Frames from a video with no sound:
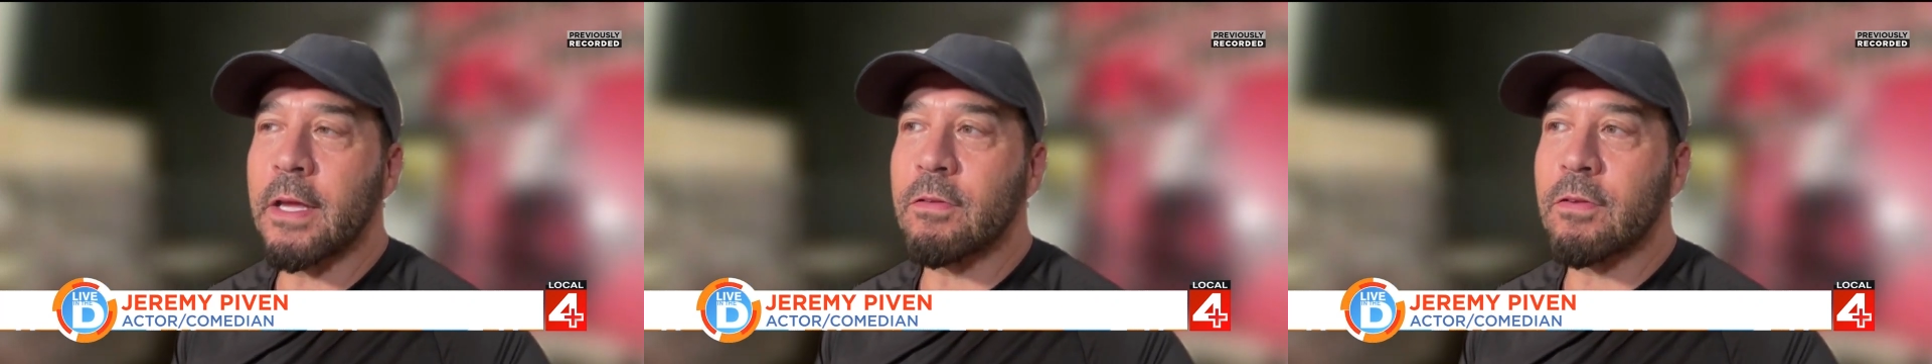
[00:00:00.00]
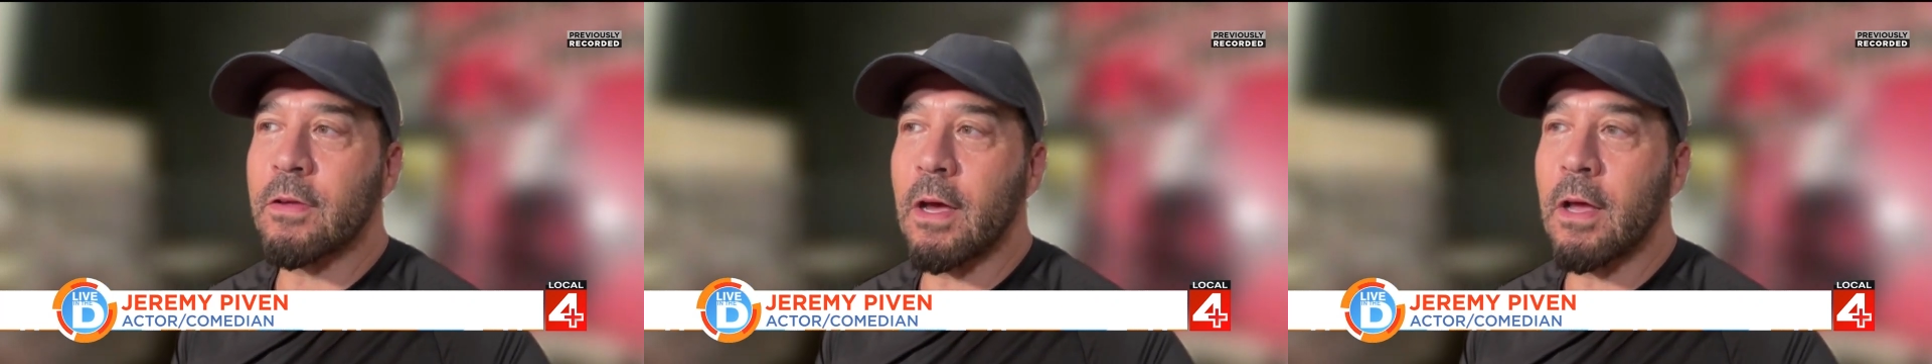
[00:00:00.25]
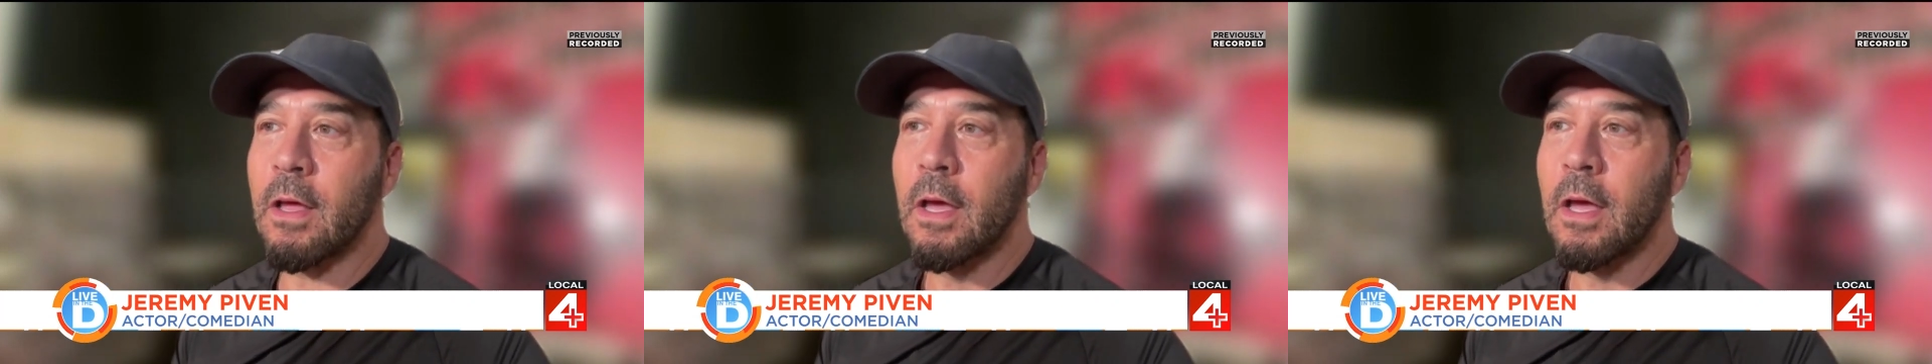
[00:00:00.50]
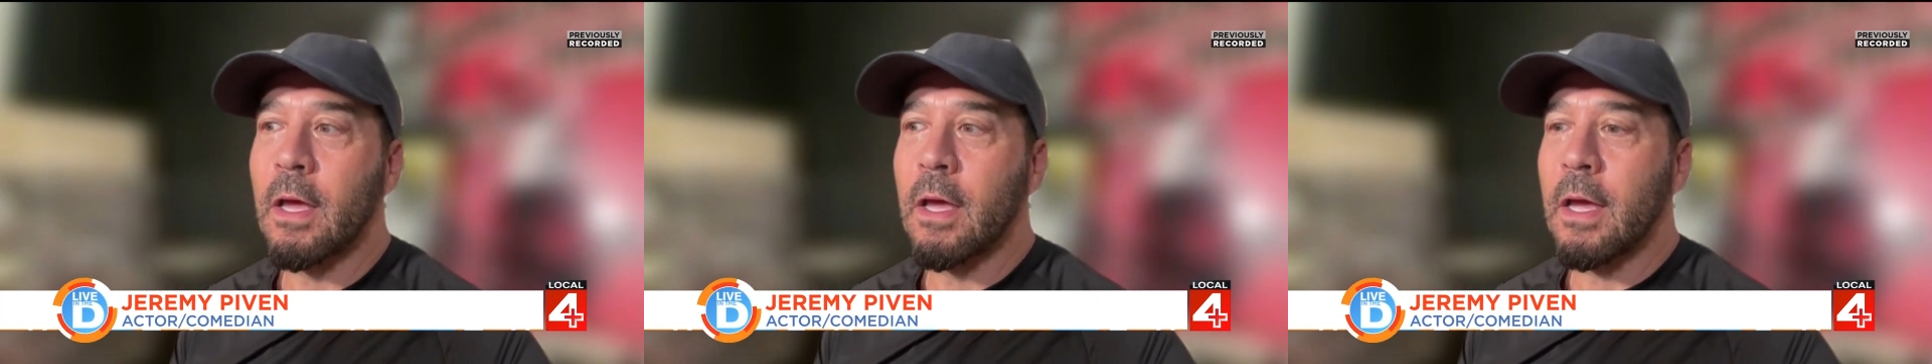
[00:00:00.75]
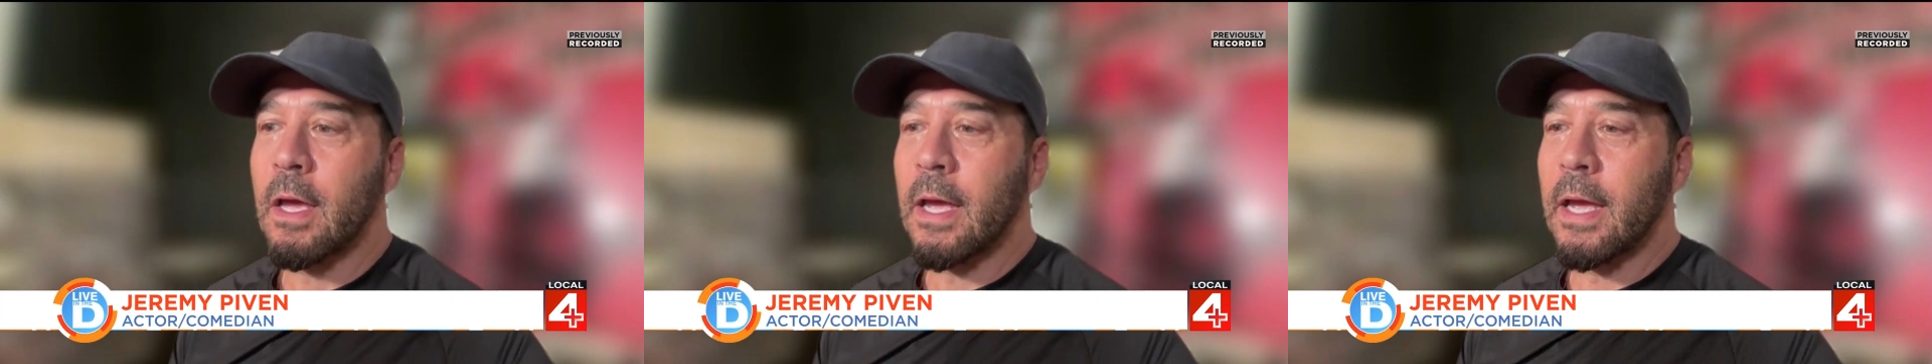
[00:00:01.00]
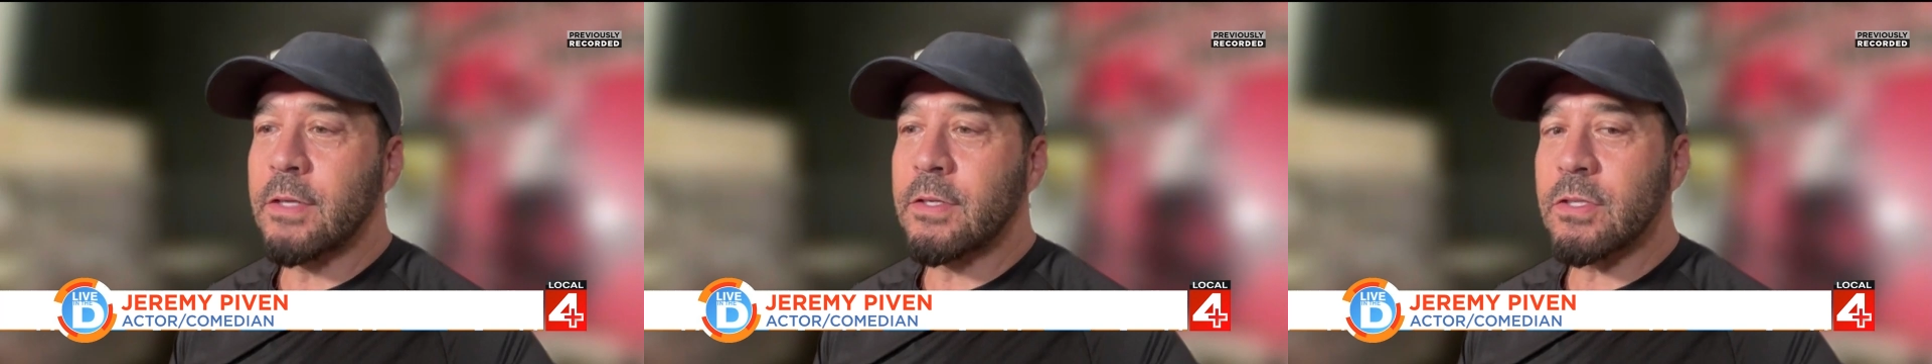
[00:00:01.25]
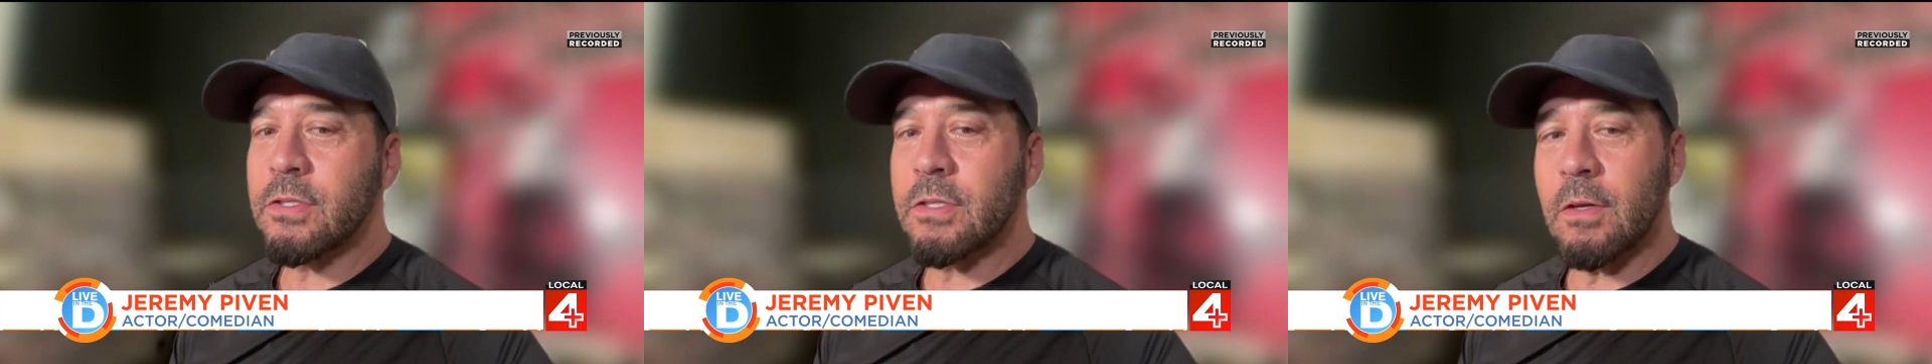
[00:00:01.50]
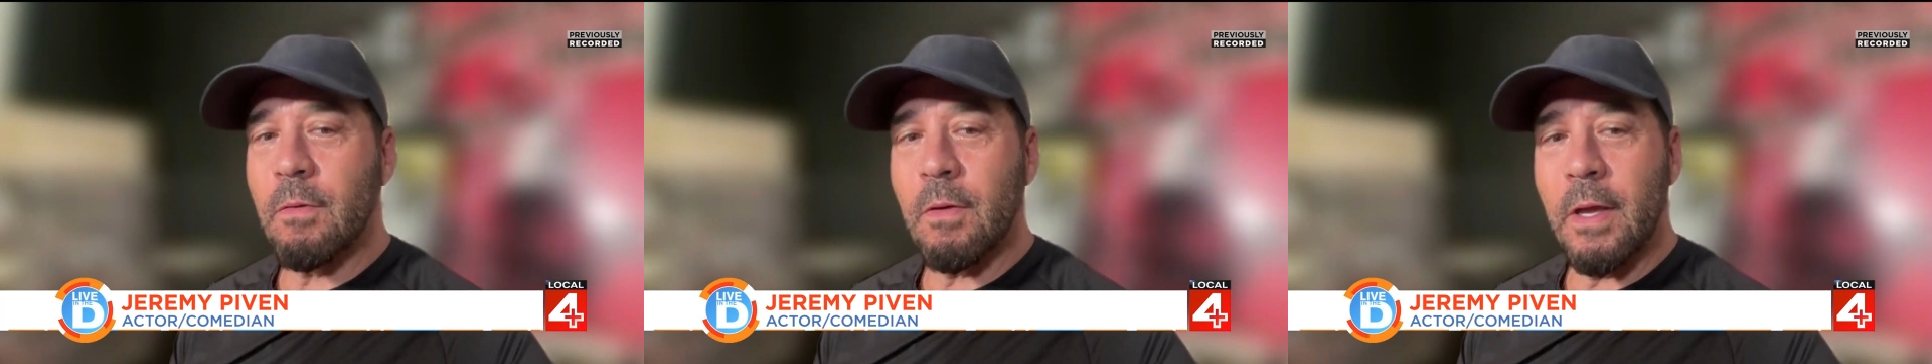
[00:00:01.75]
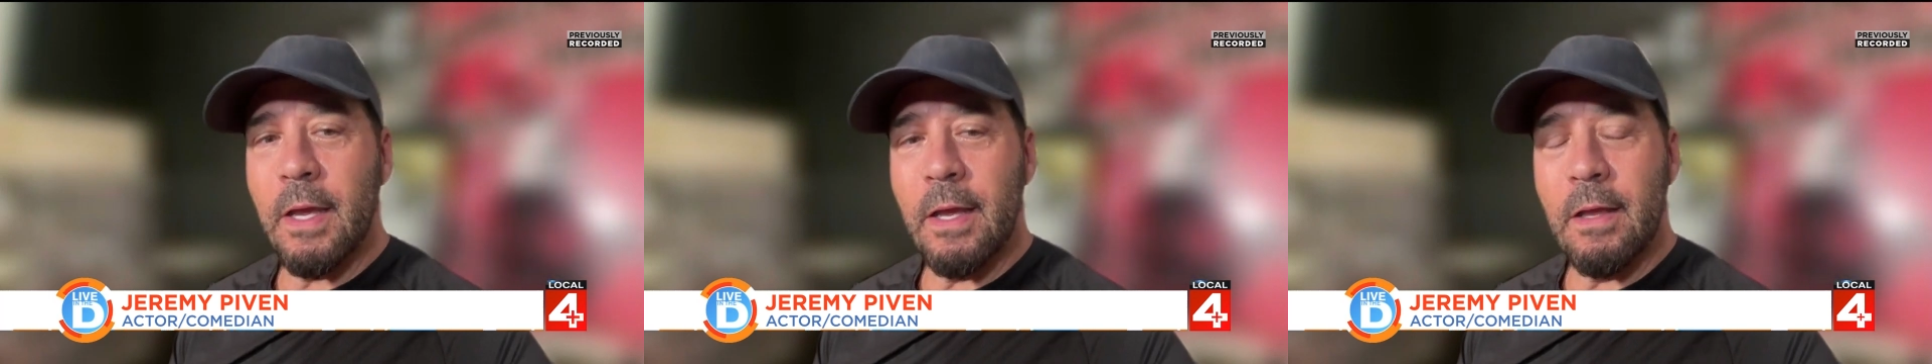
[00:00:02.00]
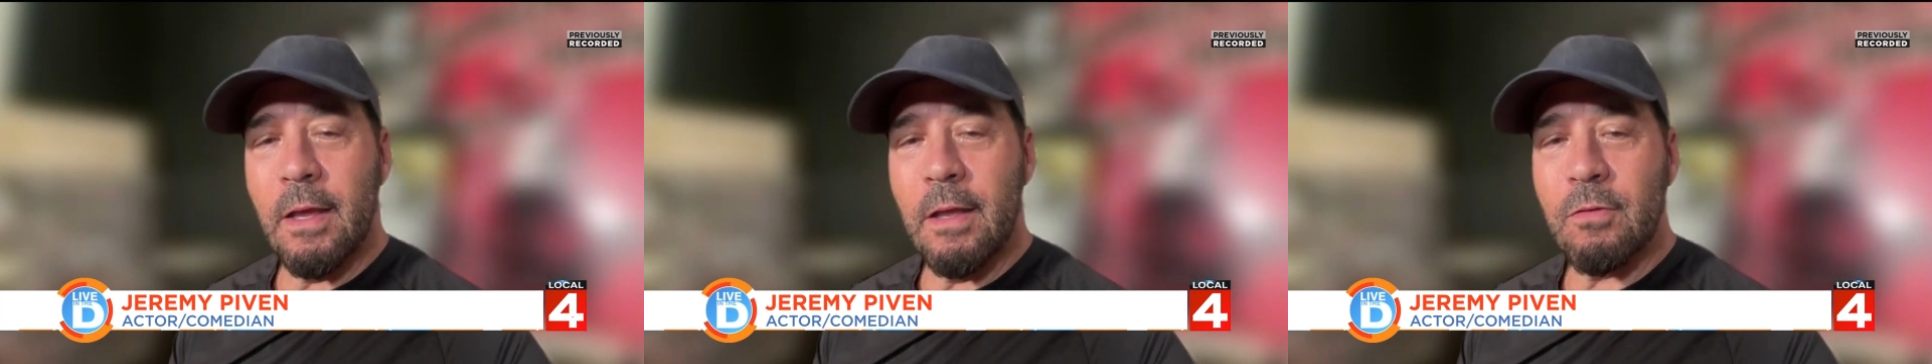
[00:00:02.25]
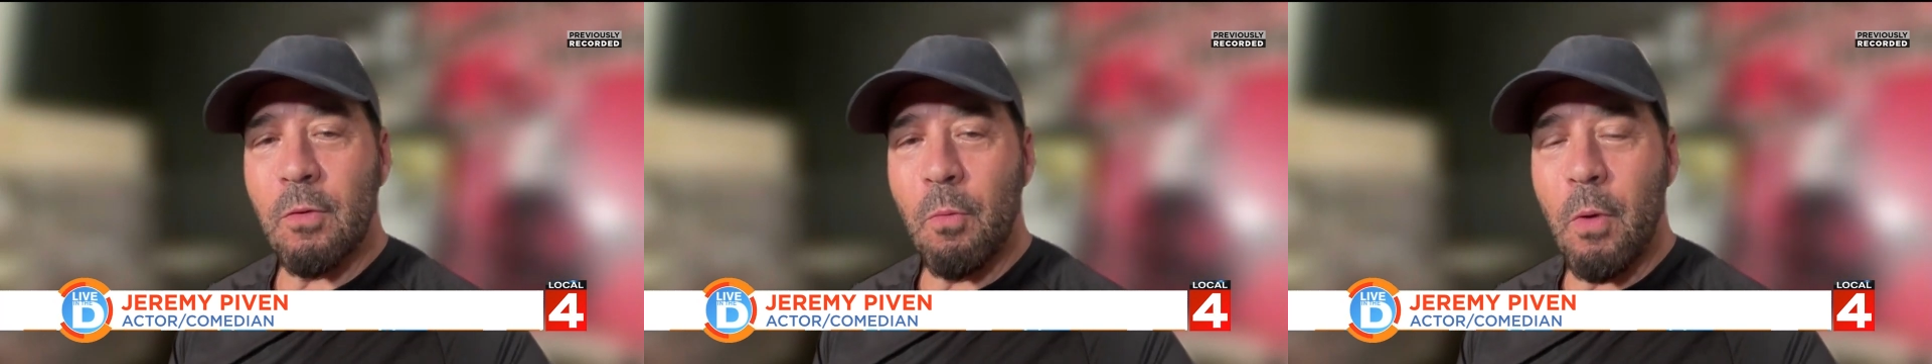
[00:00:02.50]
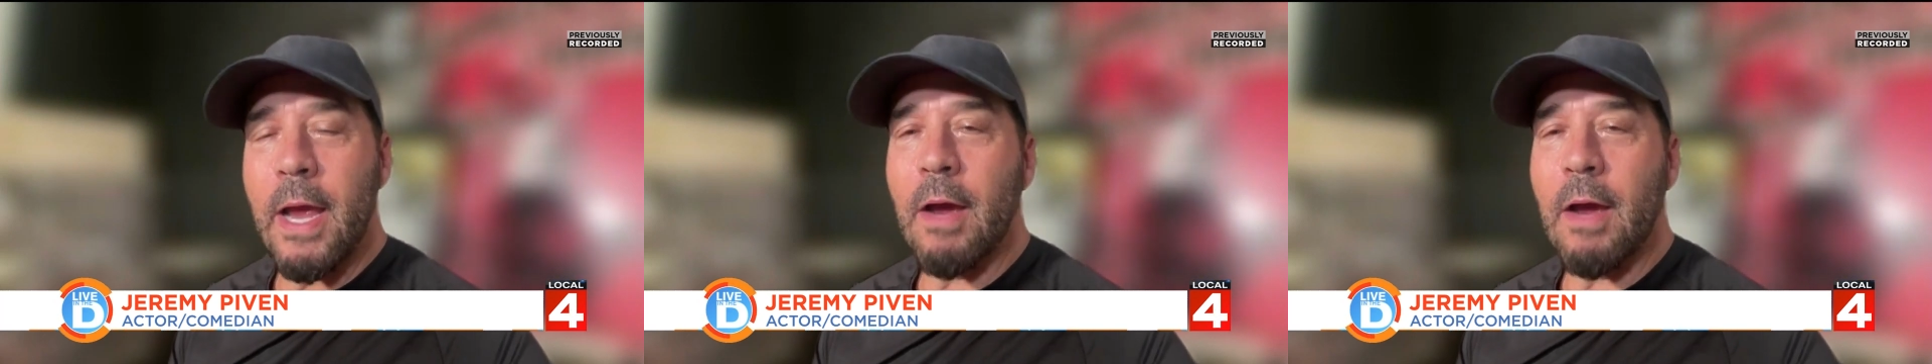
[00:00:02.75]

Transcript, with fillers: It's uh, it's just a it's a way.